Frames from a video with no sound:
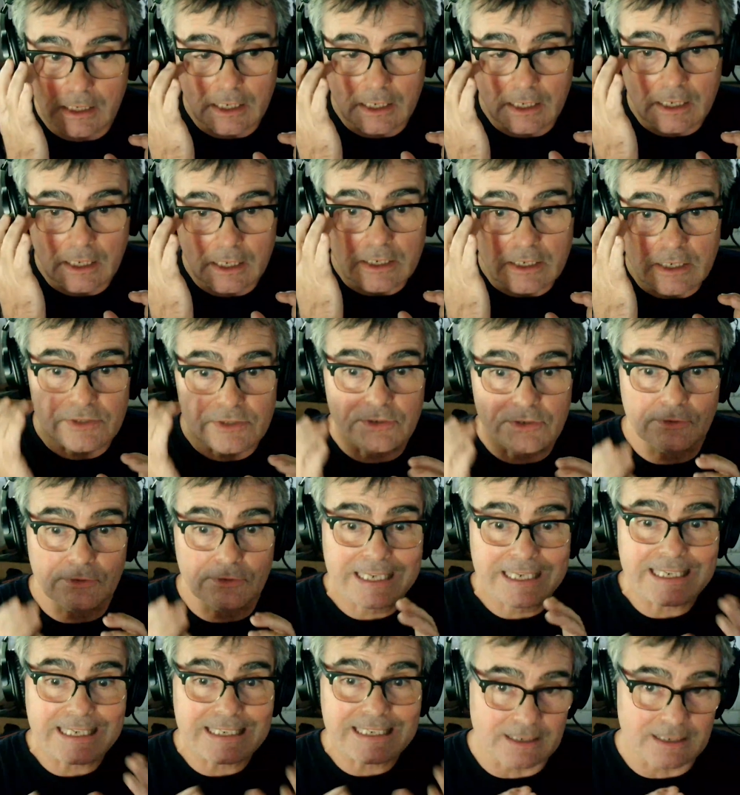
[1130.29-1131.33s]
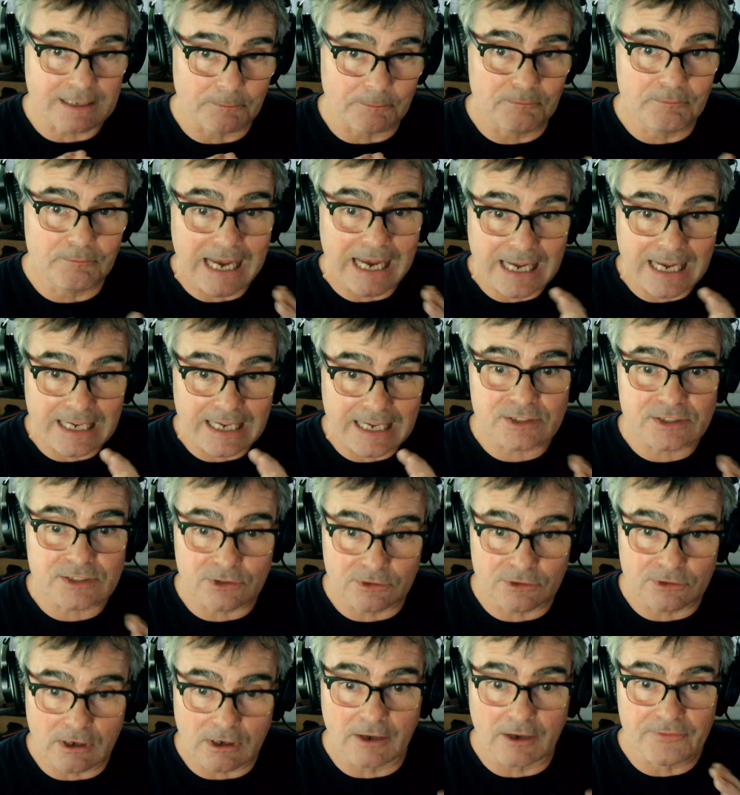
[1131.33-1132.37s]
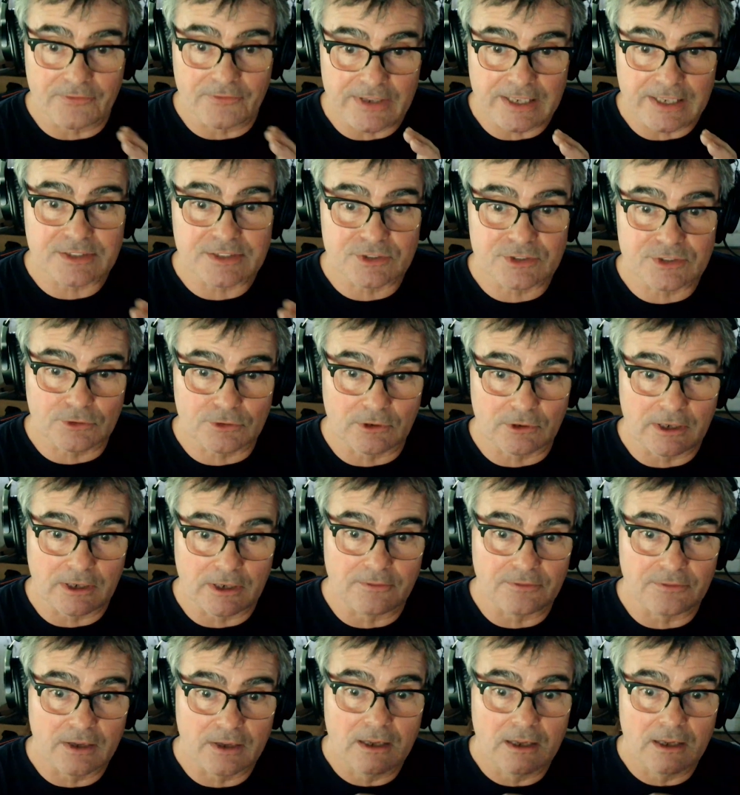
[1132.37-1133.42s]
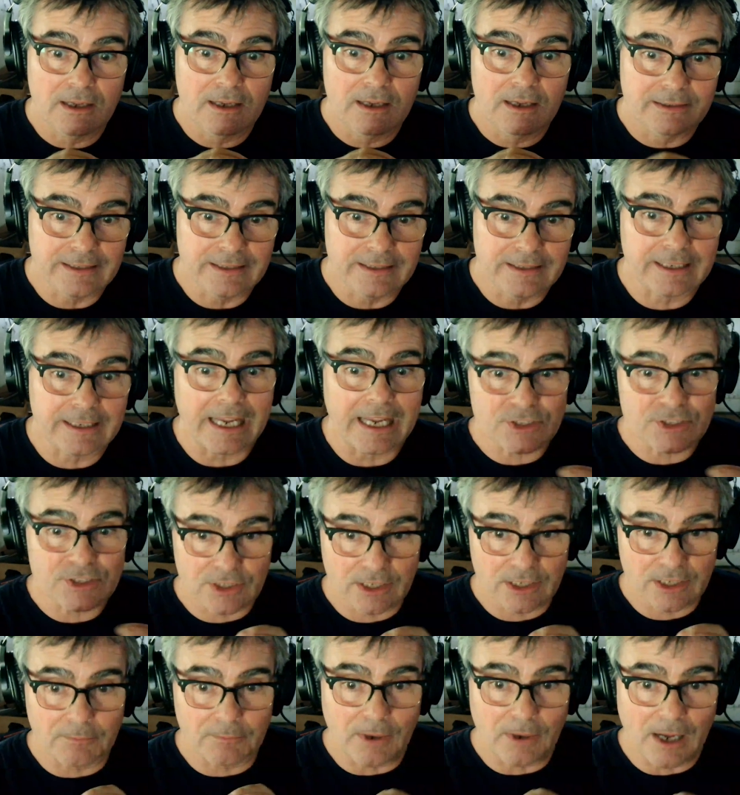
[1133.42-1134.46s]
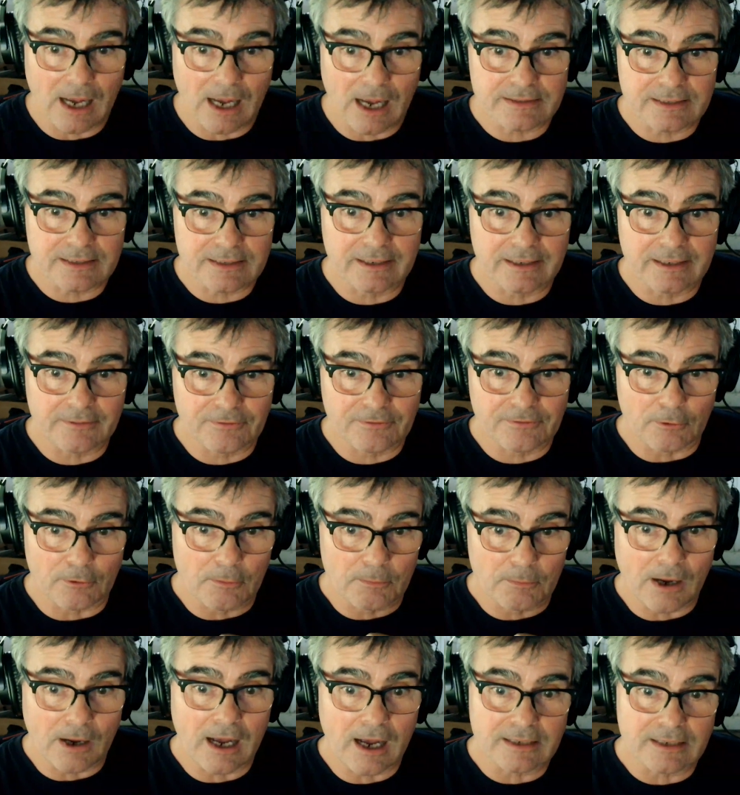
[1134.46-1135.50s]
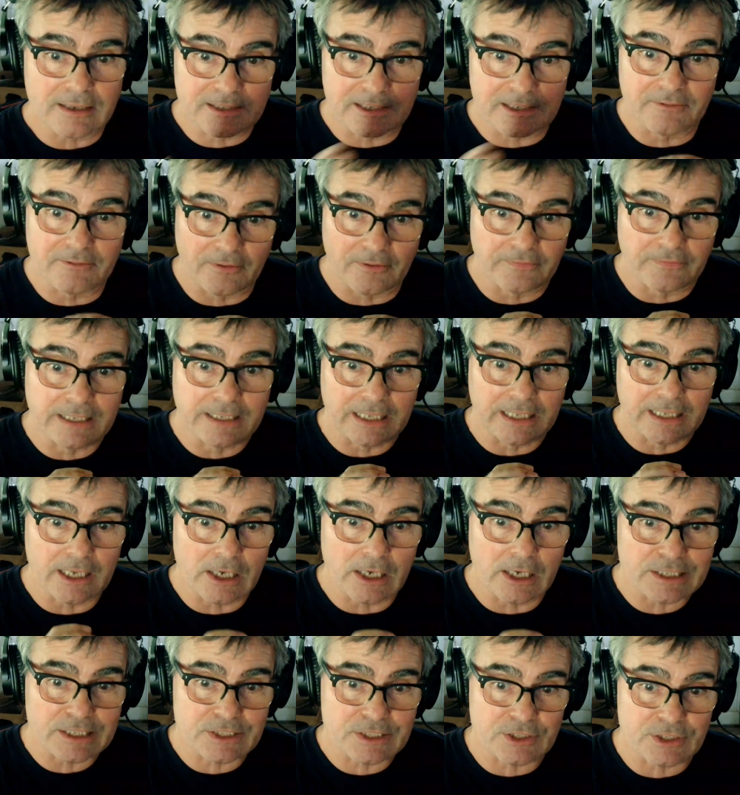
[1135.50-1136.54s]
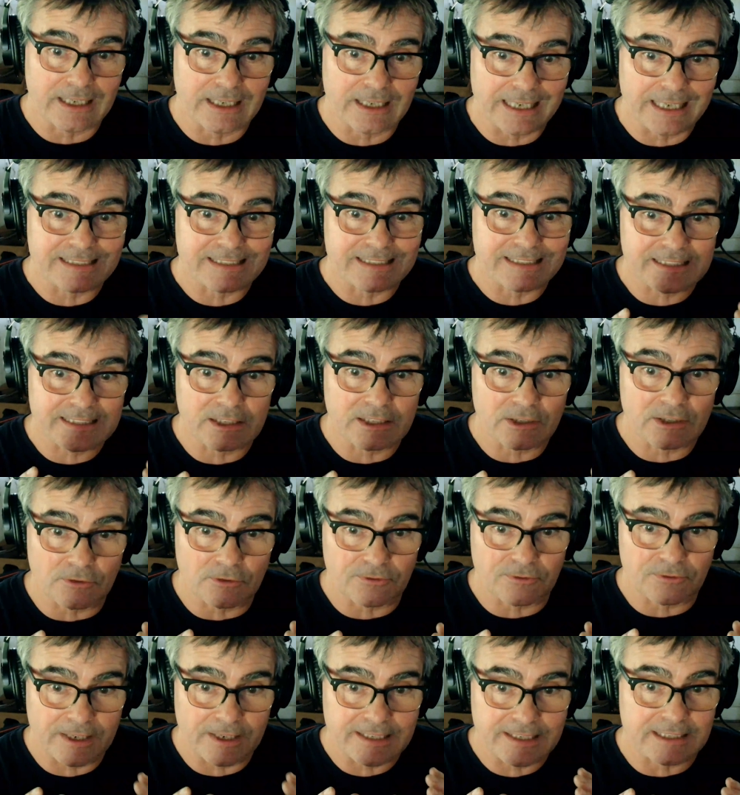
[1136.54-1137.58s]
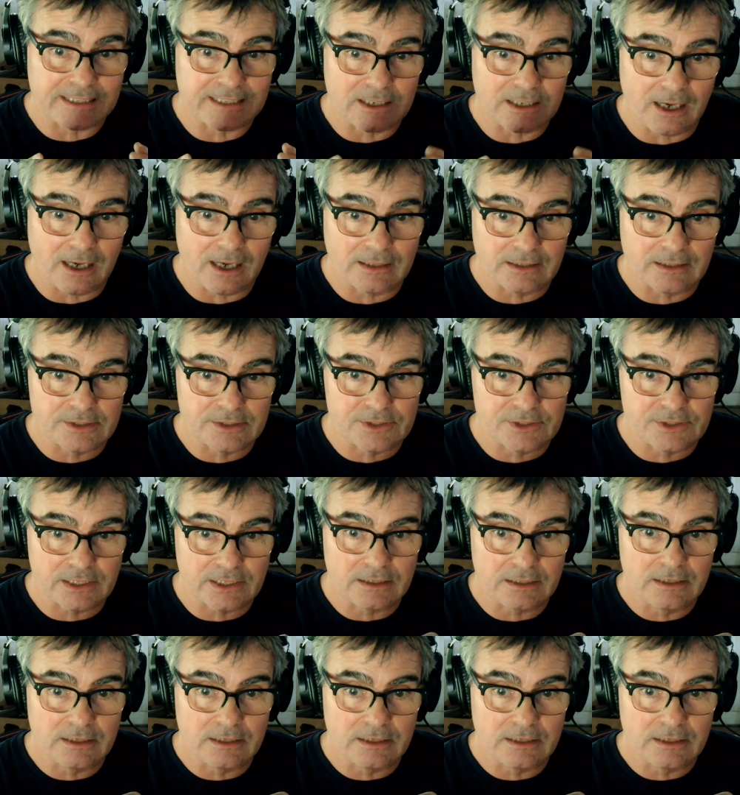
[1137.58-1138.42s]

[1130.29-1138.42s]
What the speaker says: So he's a master of this sort of negation of positive or positive of negation in single phraseology.